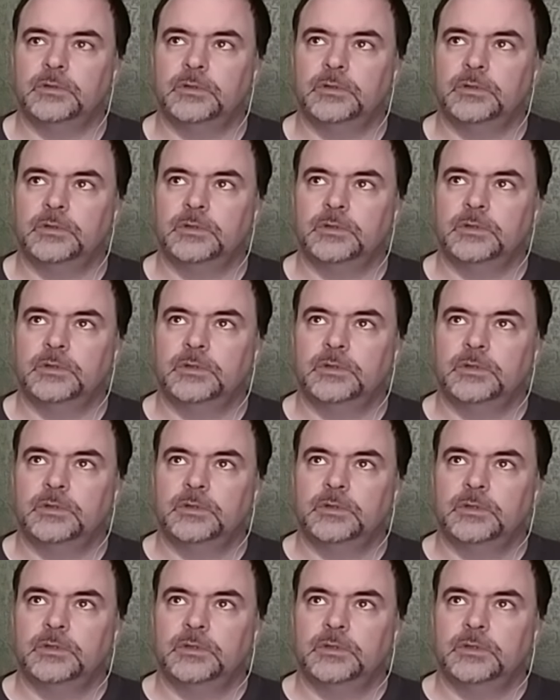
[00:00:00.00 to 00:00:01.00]

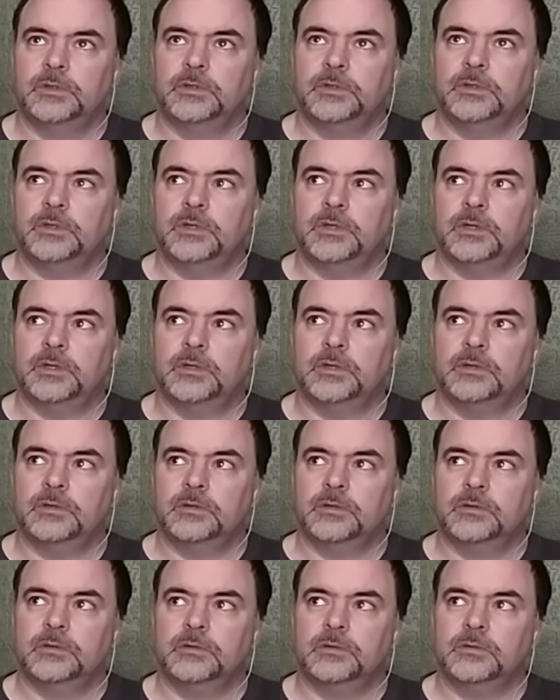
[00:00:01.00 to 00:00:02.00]

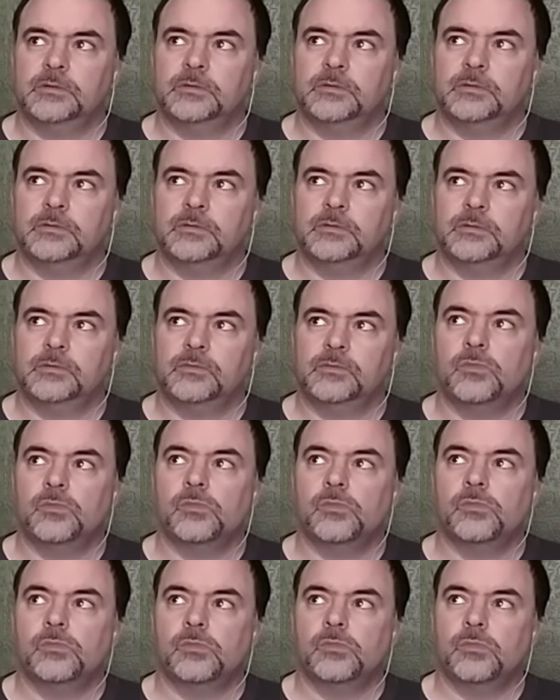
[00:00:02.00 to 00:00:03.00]

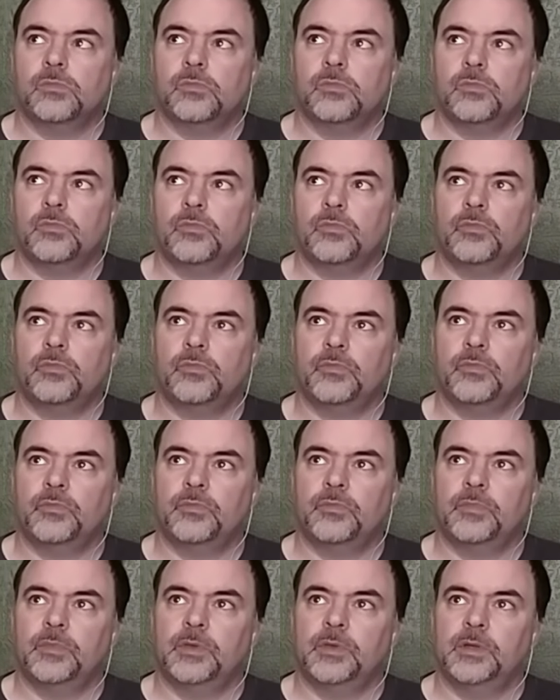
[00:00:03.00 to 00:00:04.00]

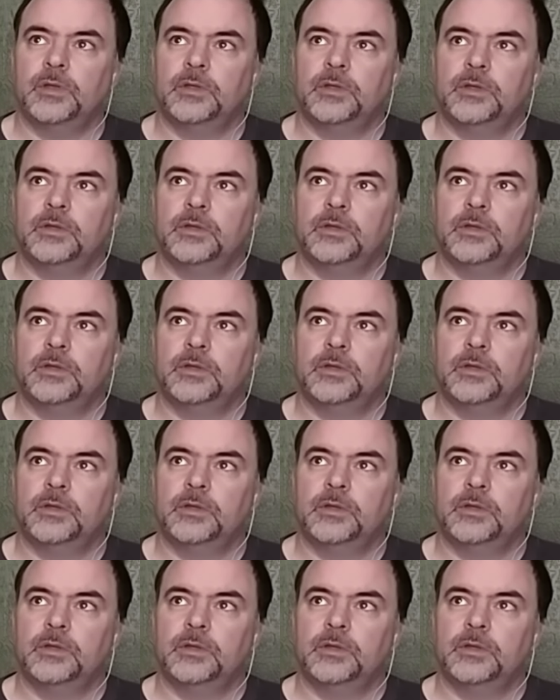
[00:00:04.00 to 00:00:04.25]
The person shown says nothing.